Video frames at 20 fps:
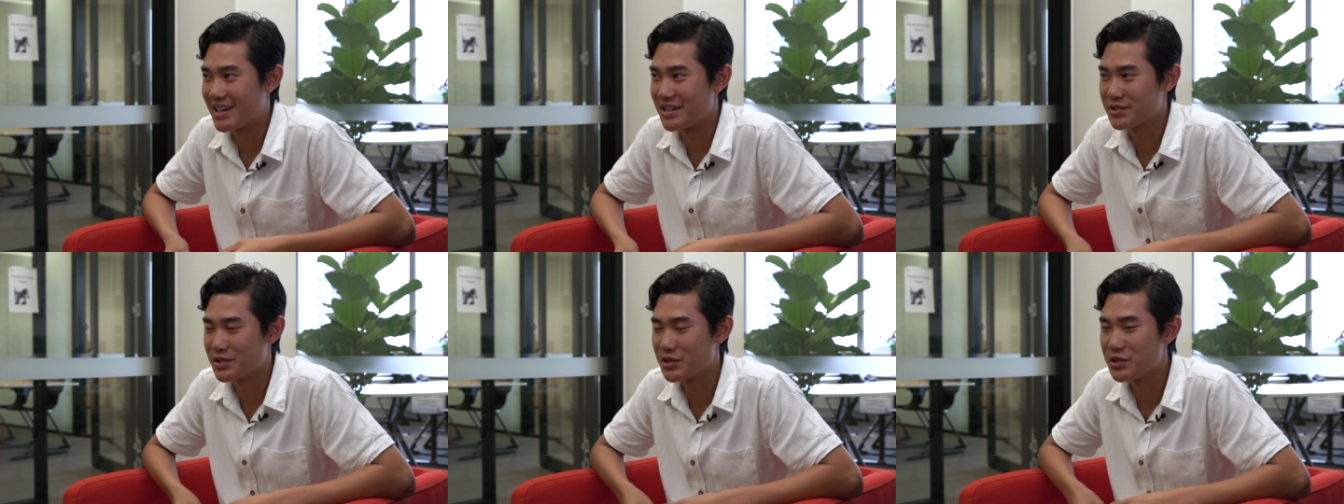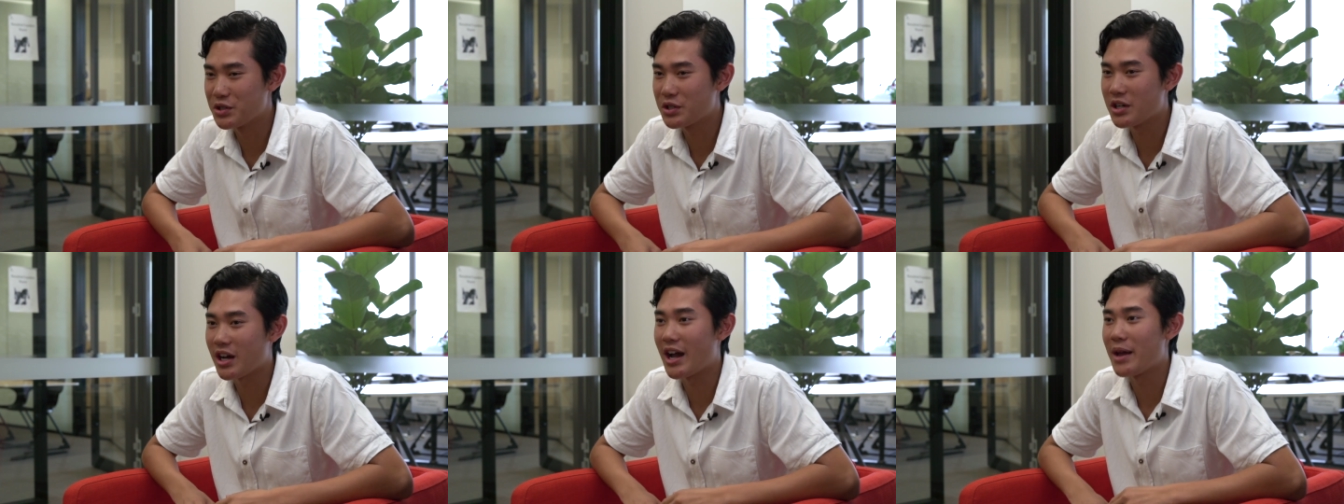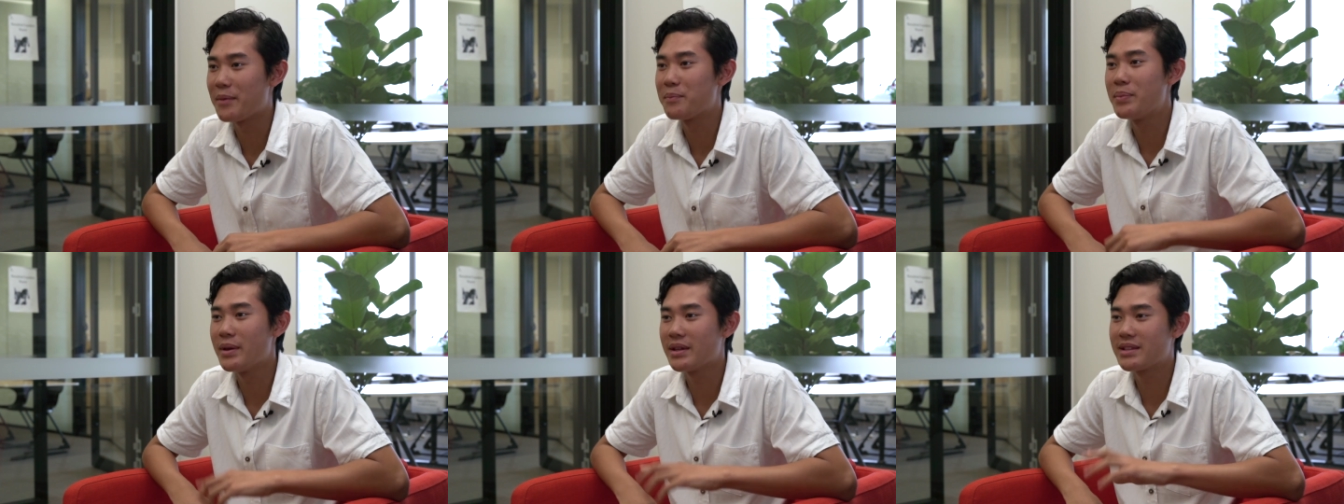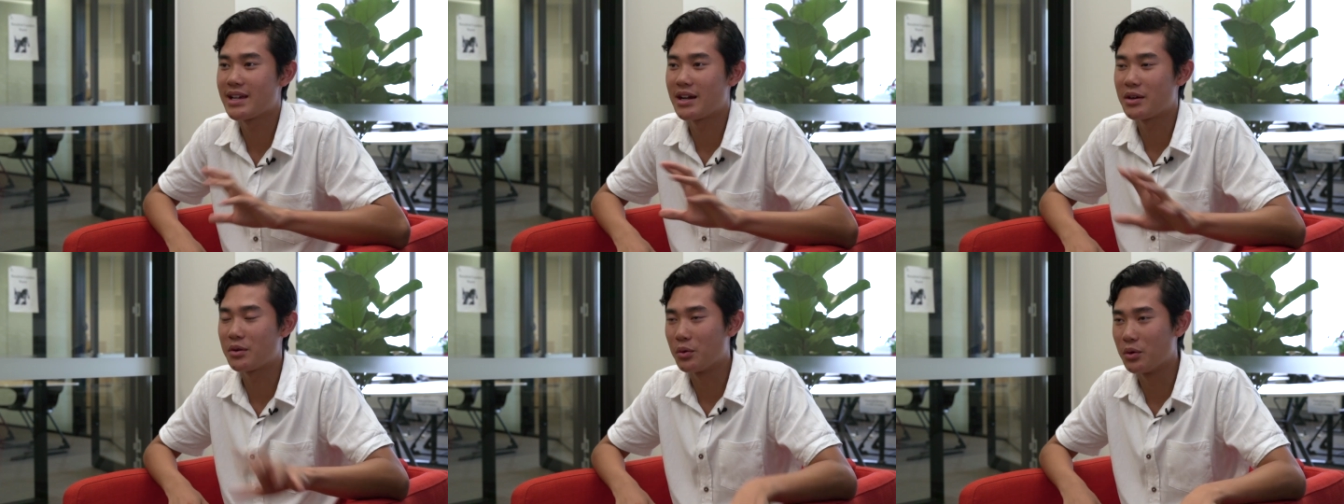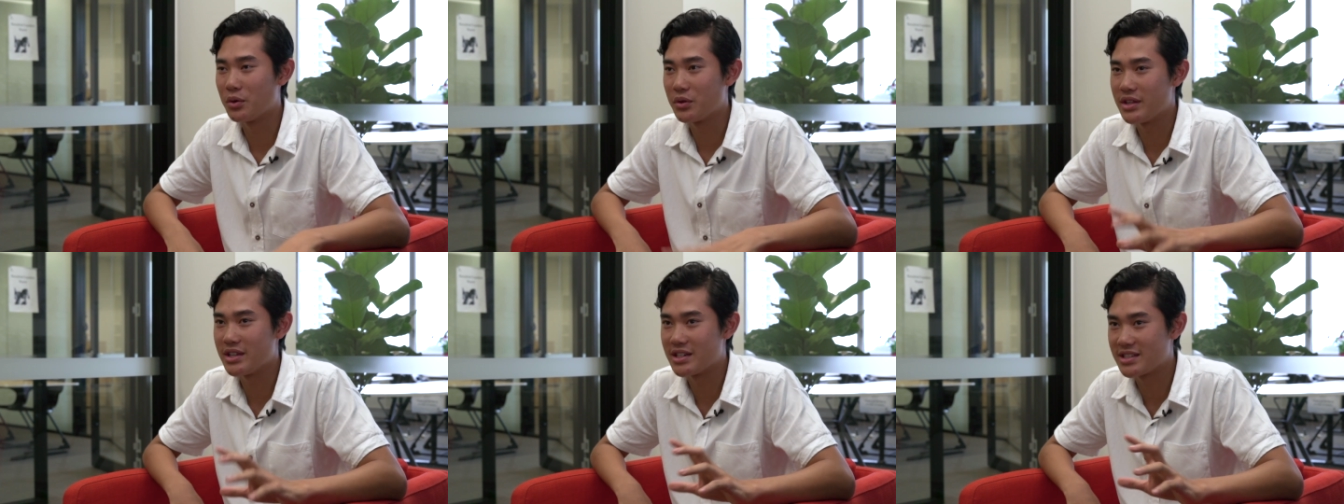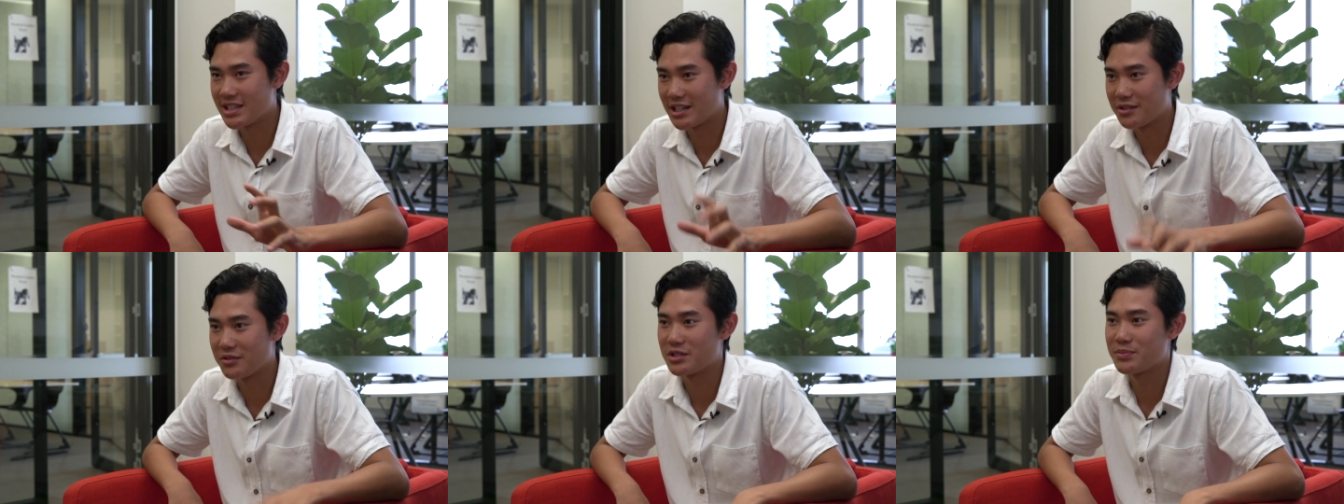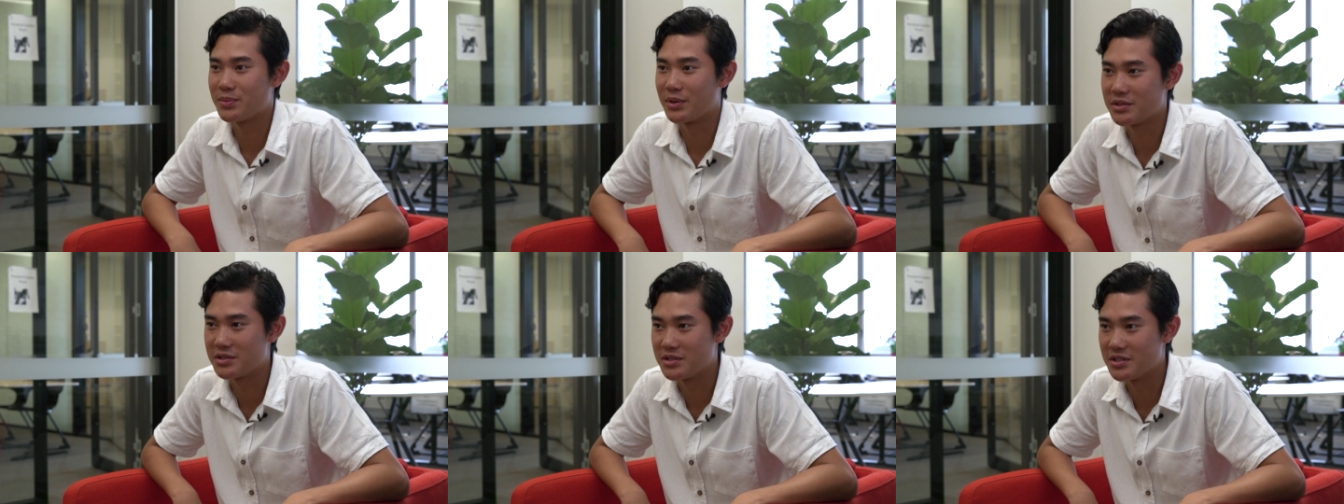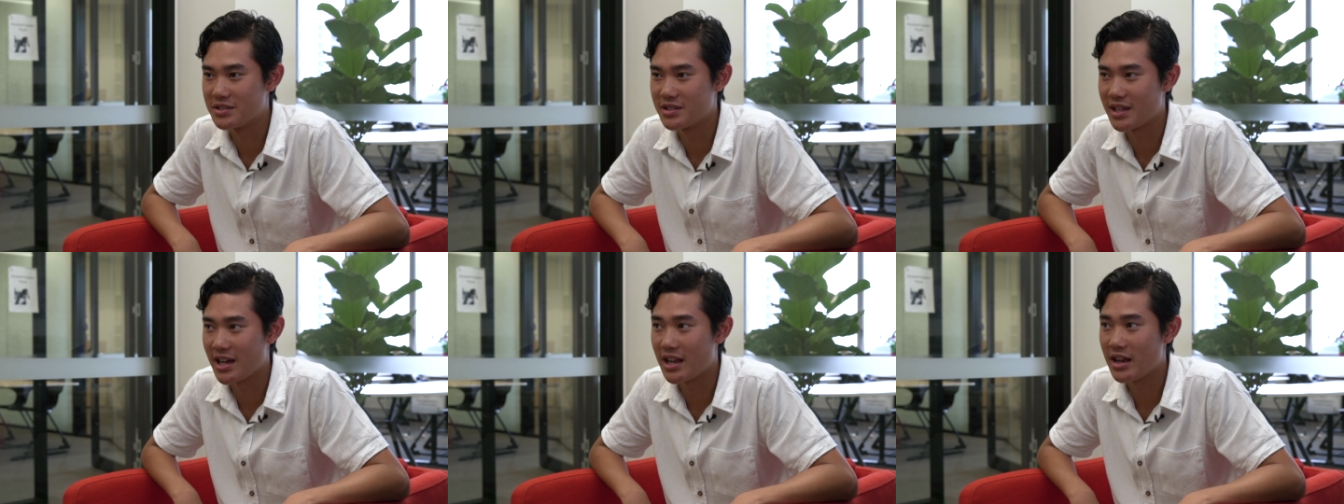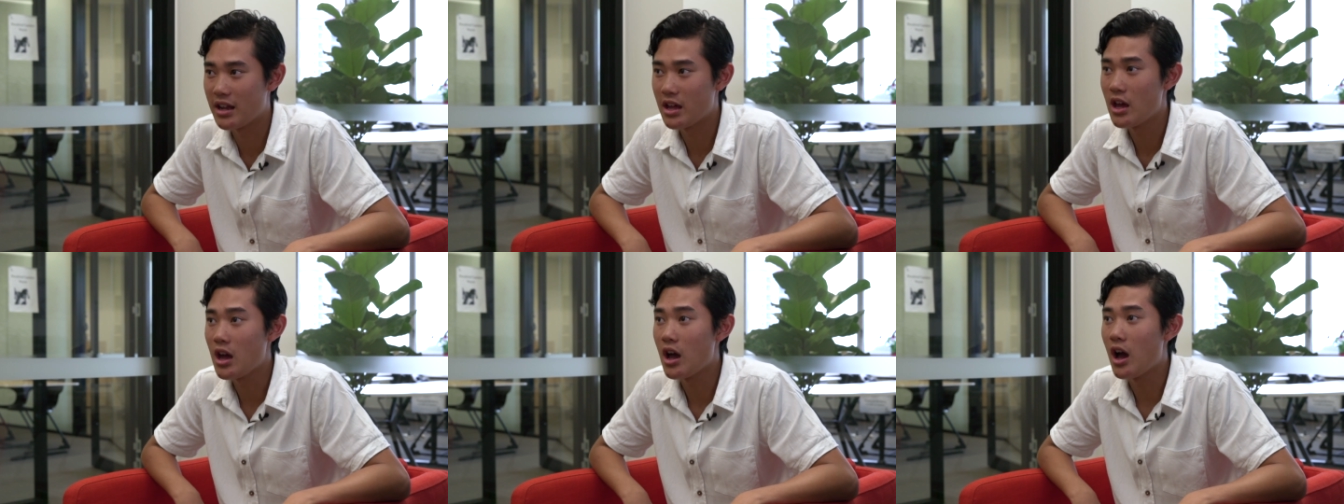So I picked out all the extended responses that